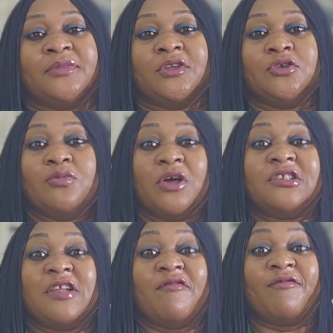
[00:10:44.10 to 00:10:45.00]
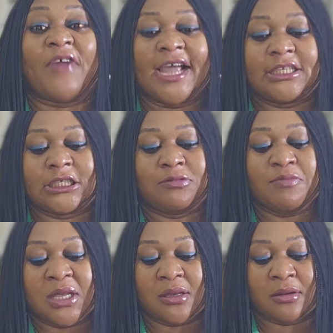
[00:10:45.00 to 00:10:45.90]
You must invite
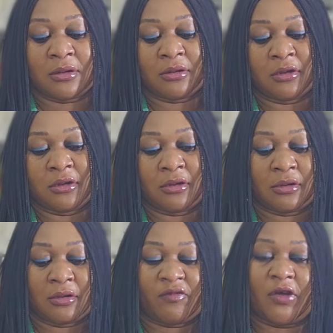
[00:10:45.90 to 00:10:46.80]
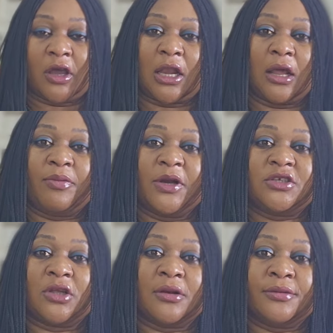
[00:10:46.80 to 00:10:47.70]
me for a
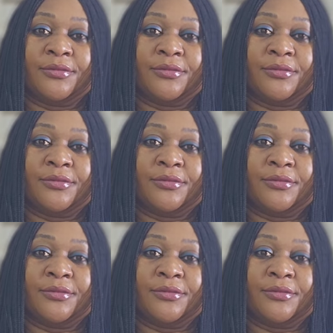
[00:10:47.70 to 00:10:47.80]
collaboration